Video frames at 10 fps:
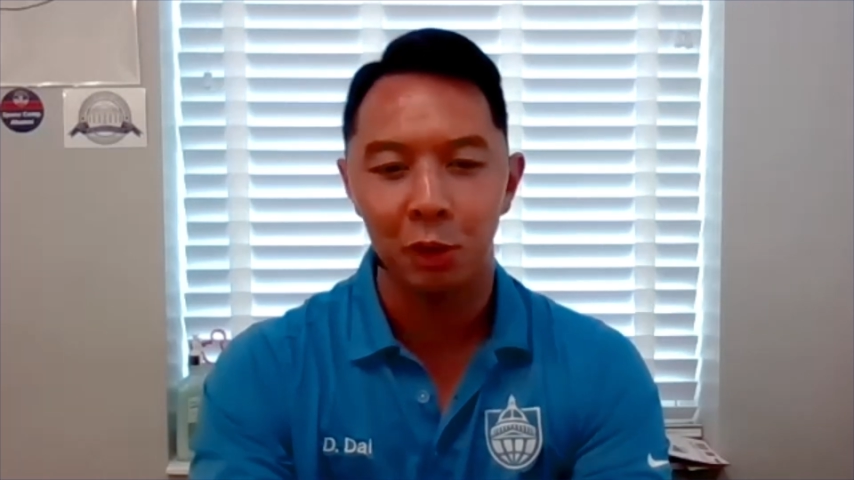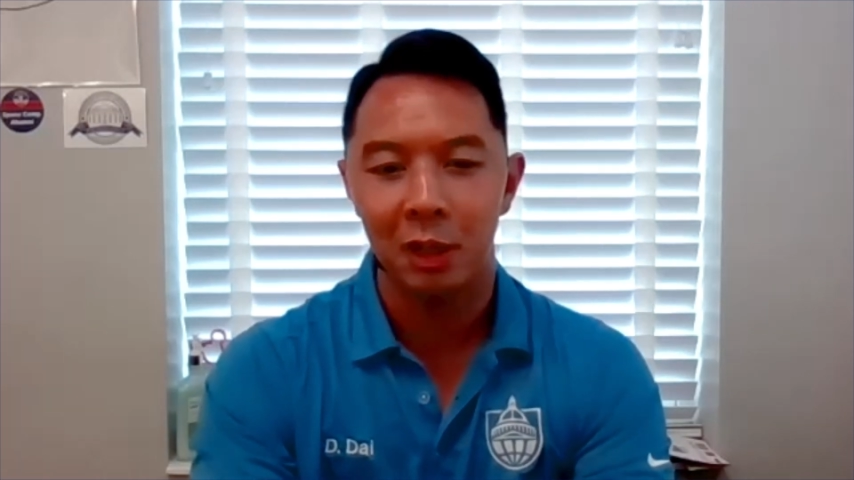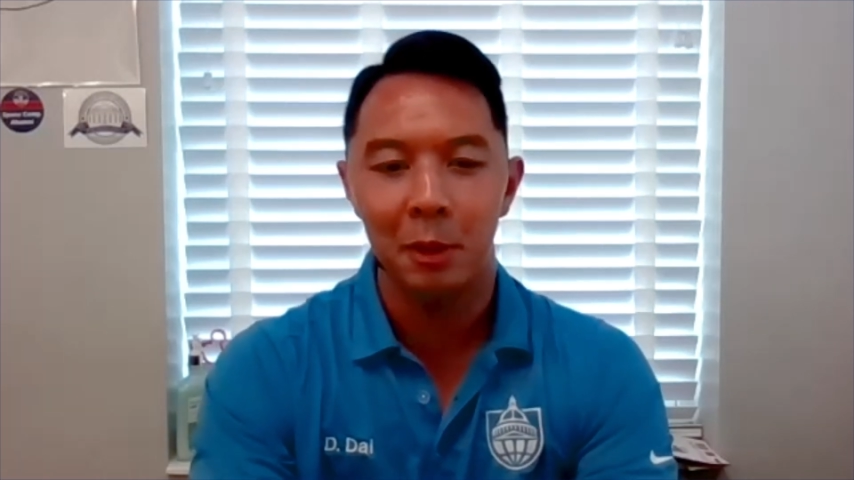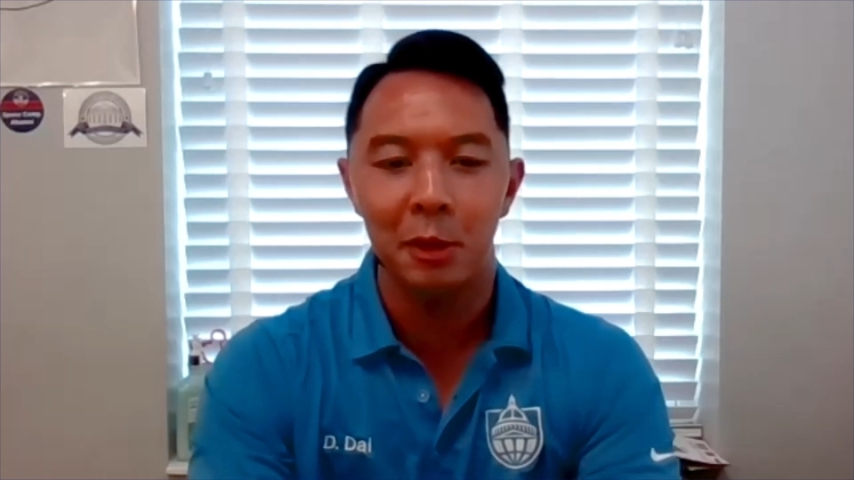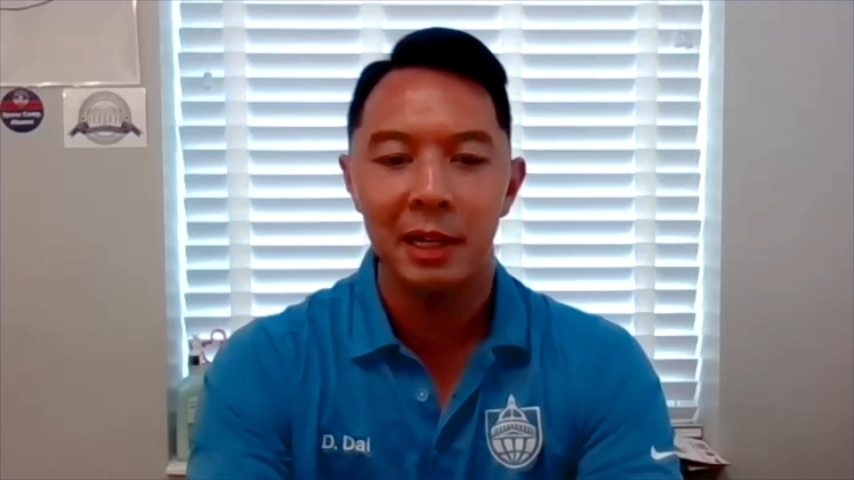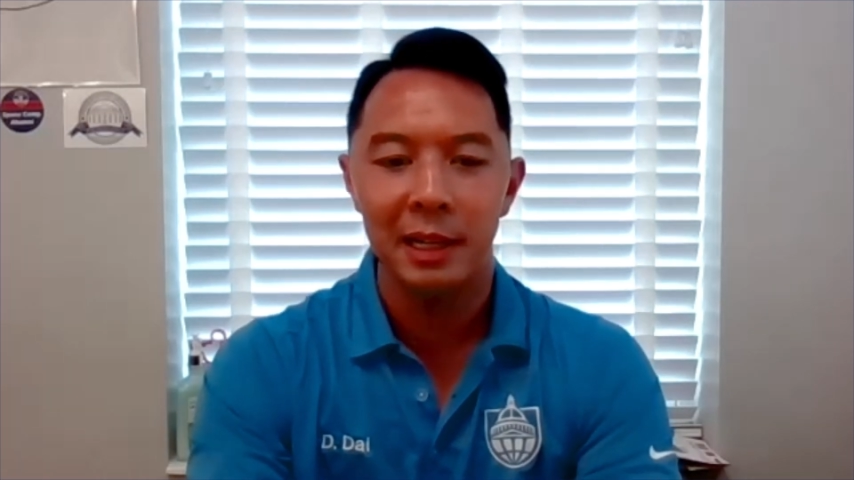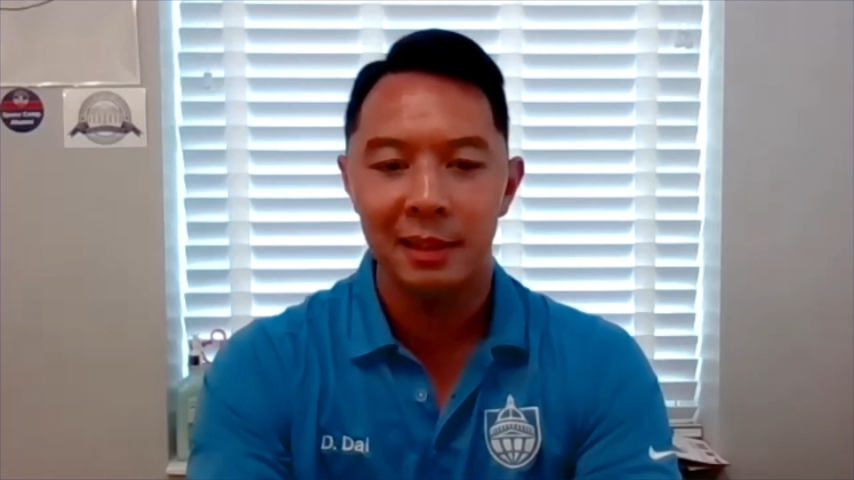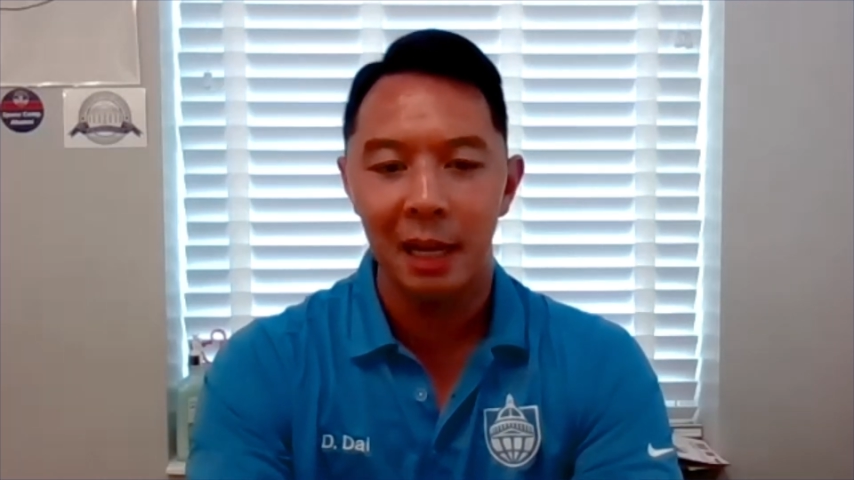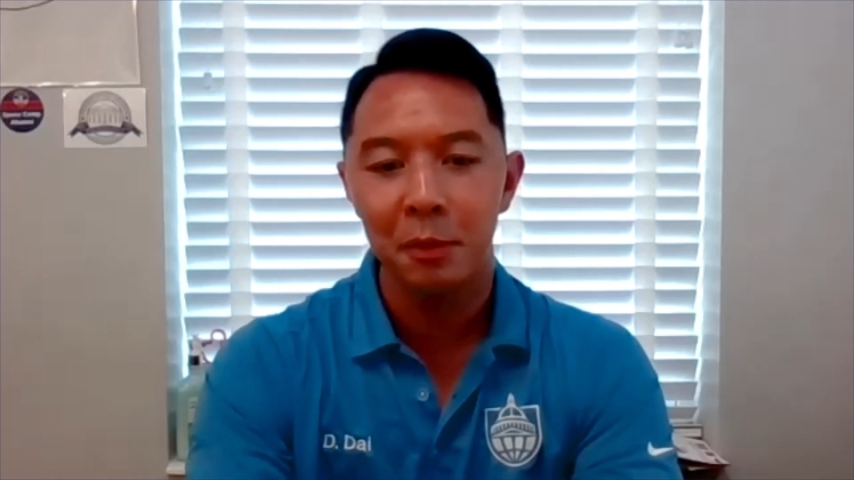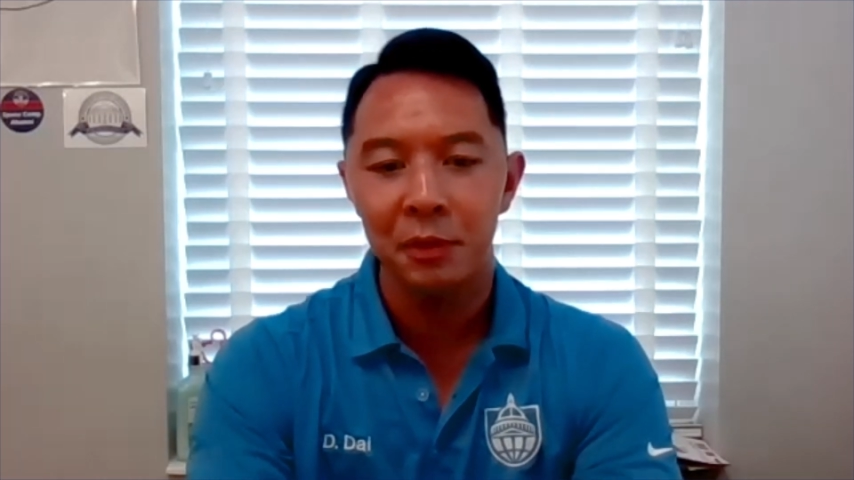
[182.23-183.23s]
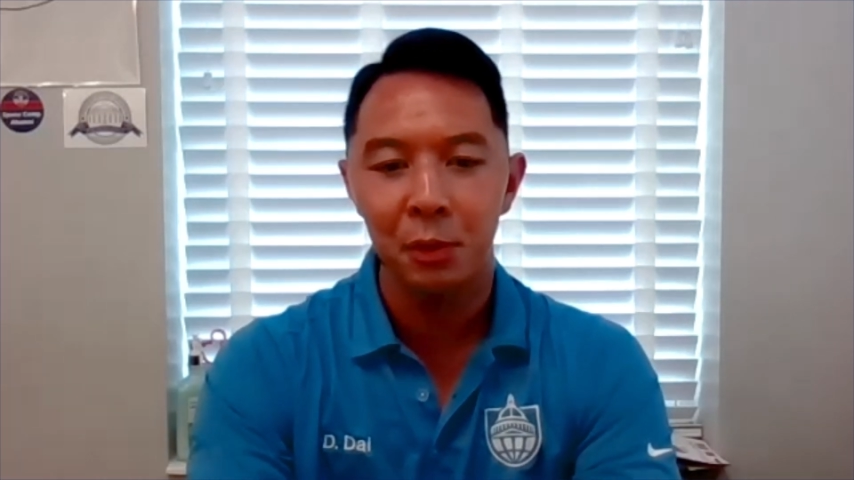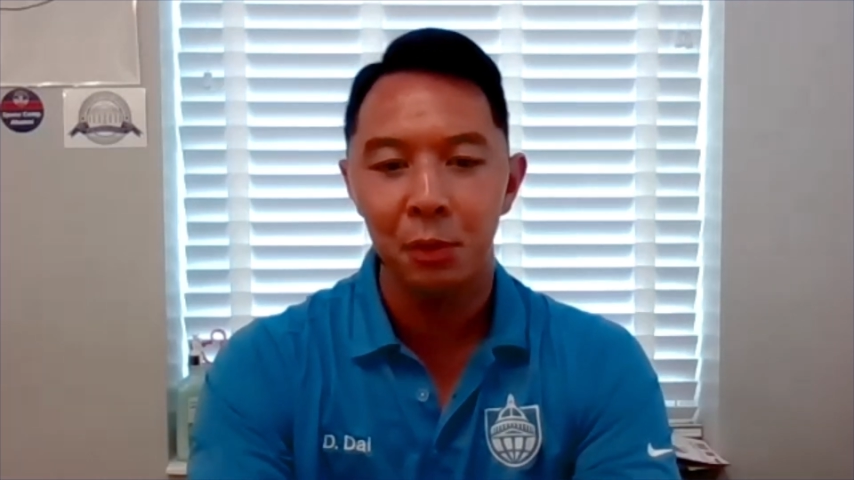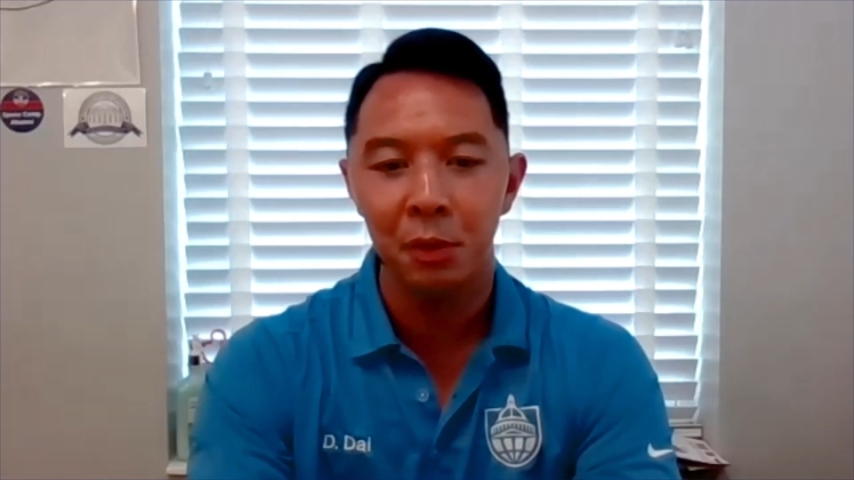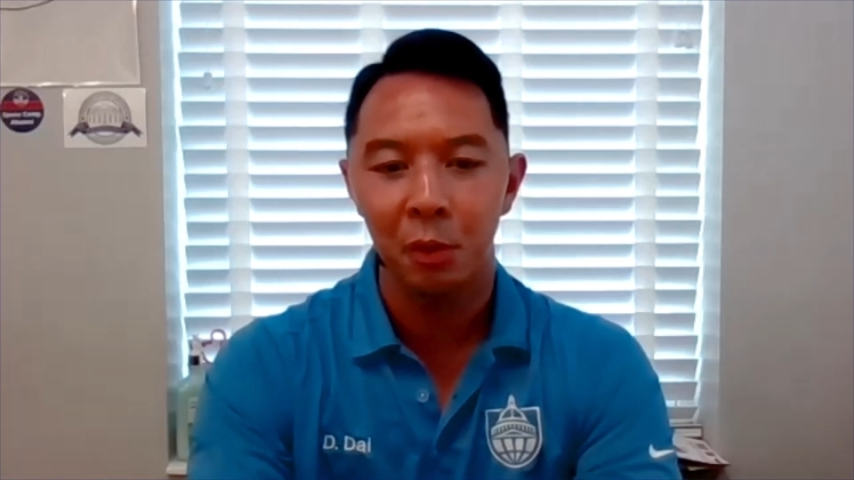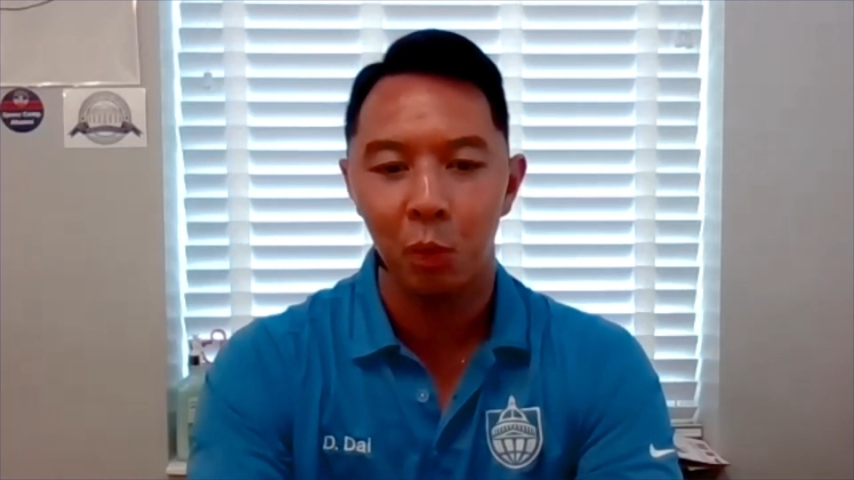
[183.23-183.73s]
community type of school